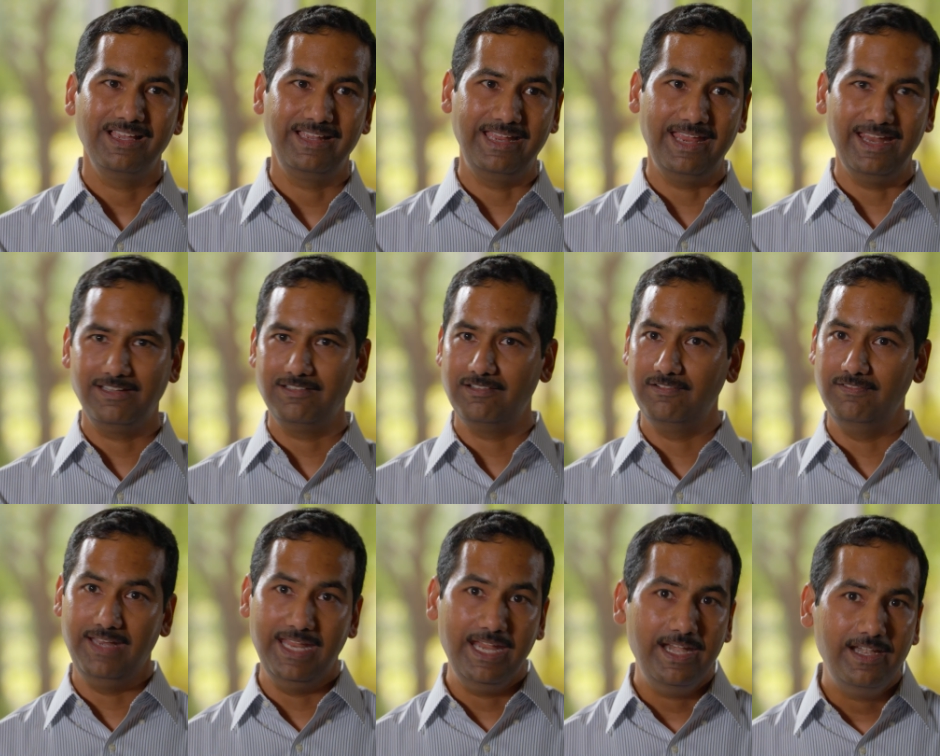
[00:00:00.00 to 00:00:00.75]
get
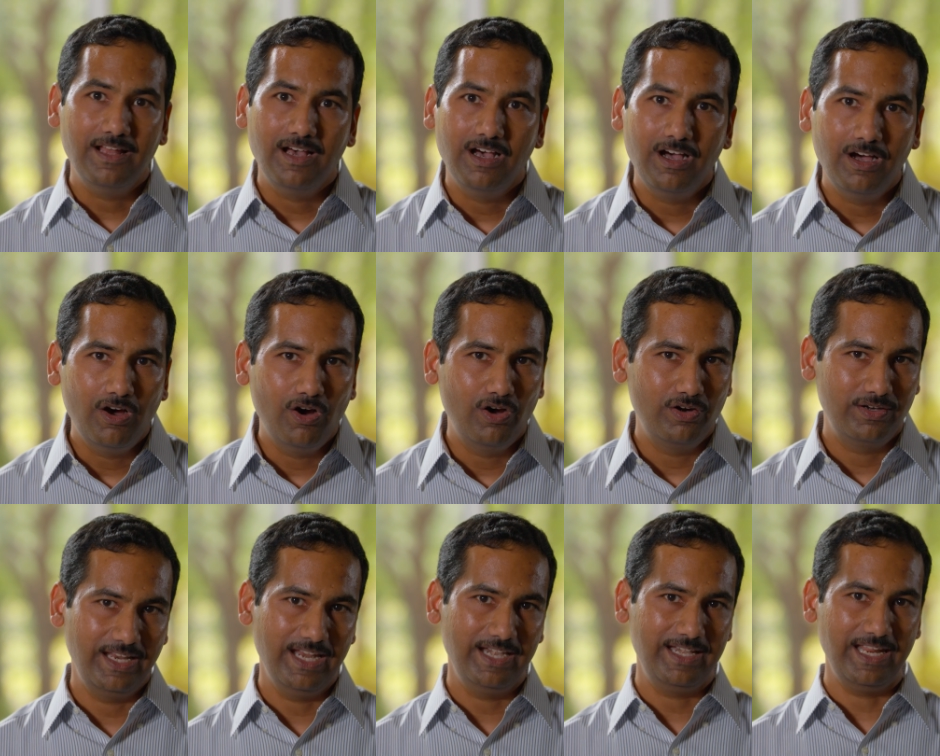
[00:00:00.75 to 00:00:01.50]
data
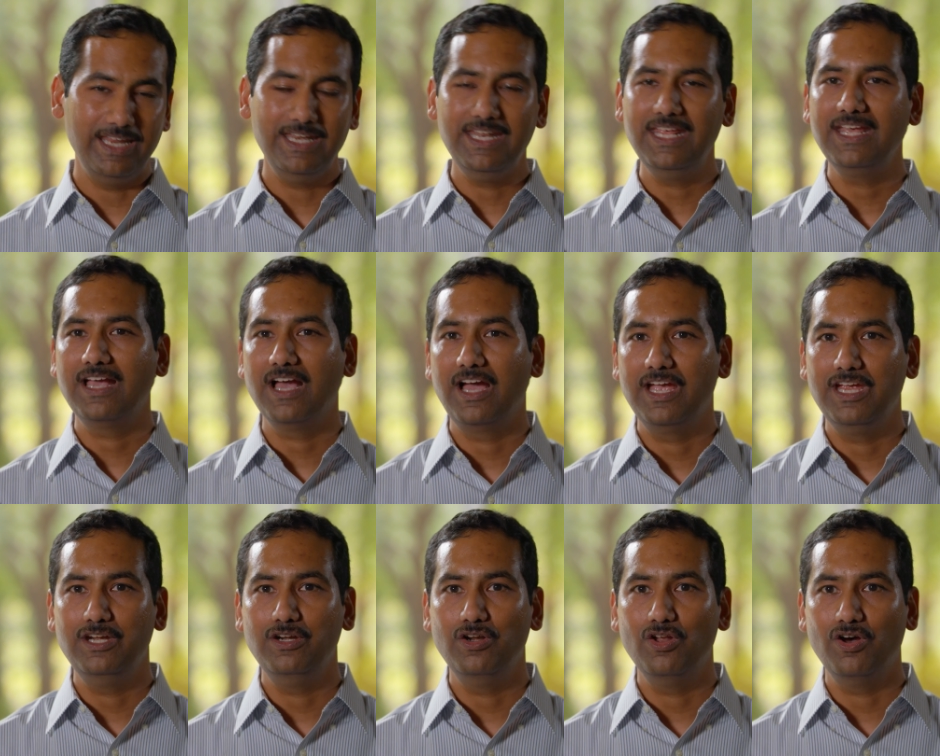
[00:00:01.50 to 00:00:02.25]
or get any
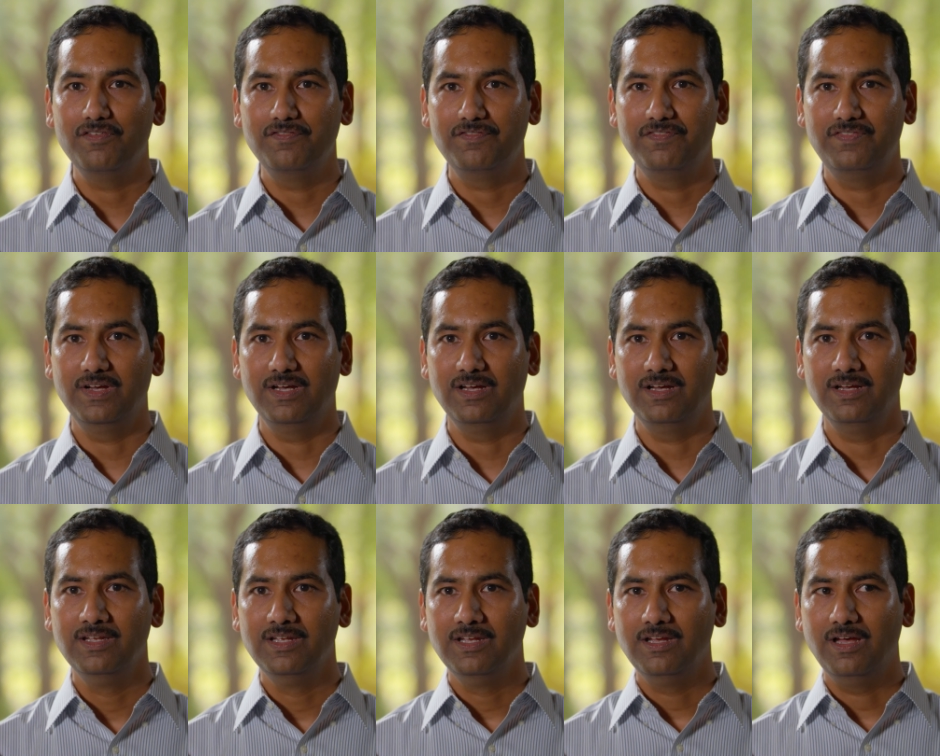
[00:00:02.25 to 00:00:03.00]
kind of uh,